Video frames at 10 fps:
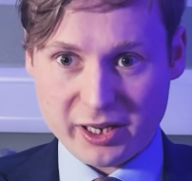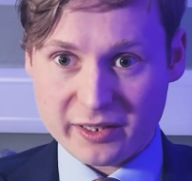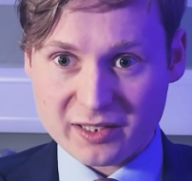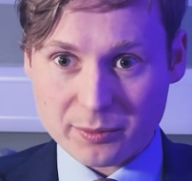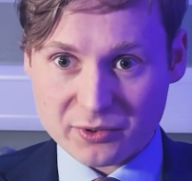It
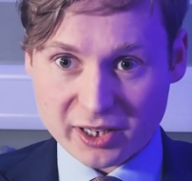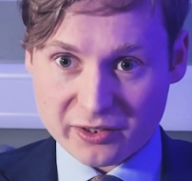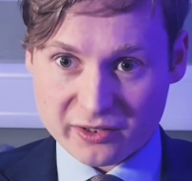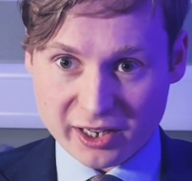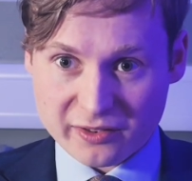seems
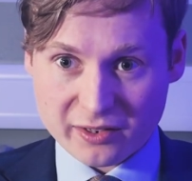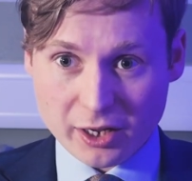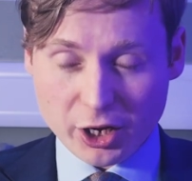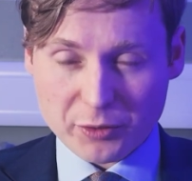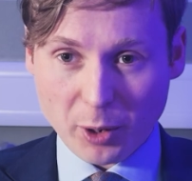it's
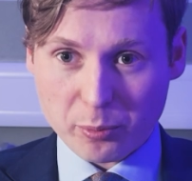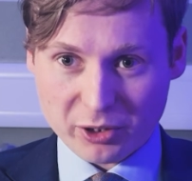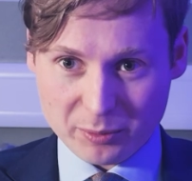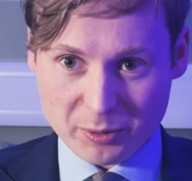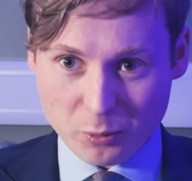about
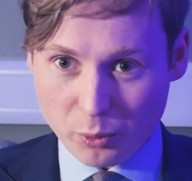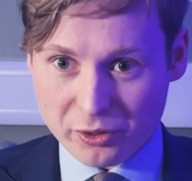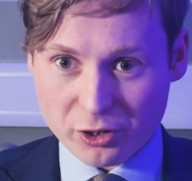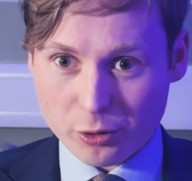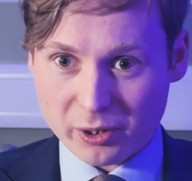bringing people with
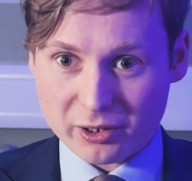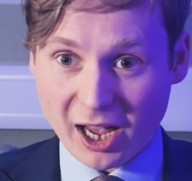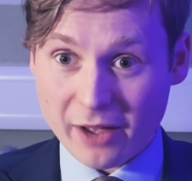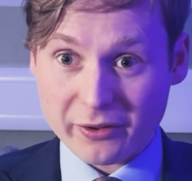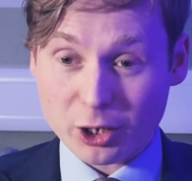you and
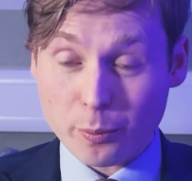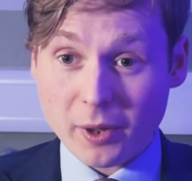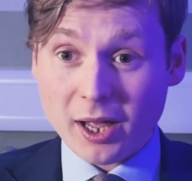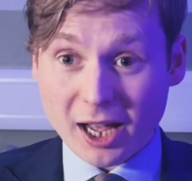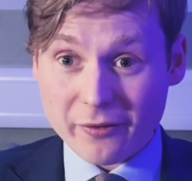having
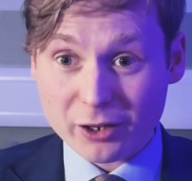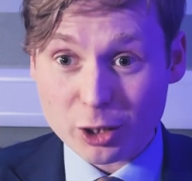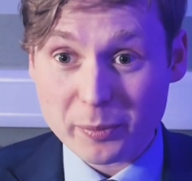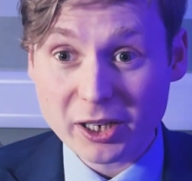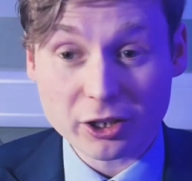an
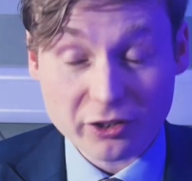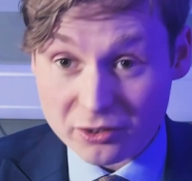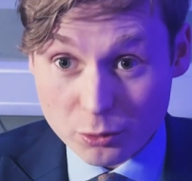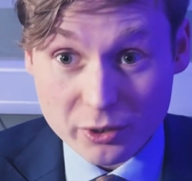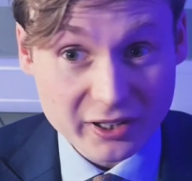opinion. It doesn't
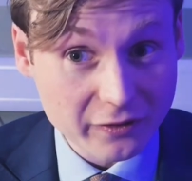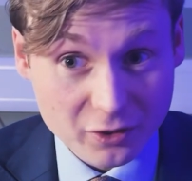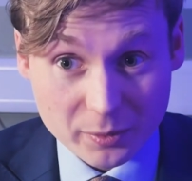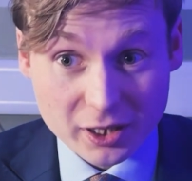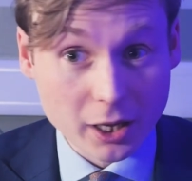always have to
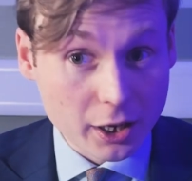be.